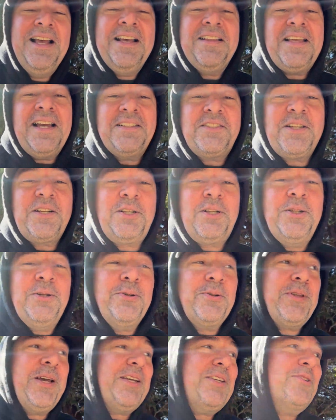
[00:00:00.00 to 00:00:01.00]
That's a clue
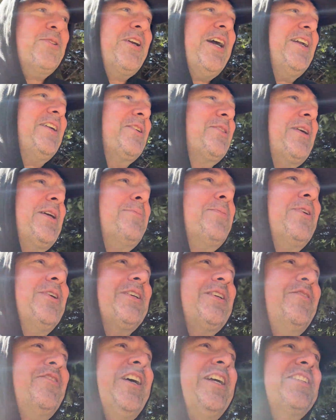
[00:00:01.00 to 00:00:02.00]
that you've got a great book,
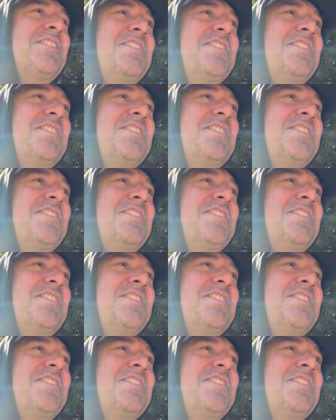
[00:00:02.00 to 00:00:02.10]
you've got a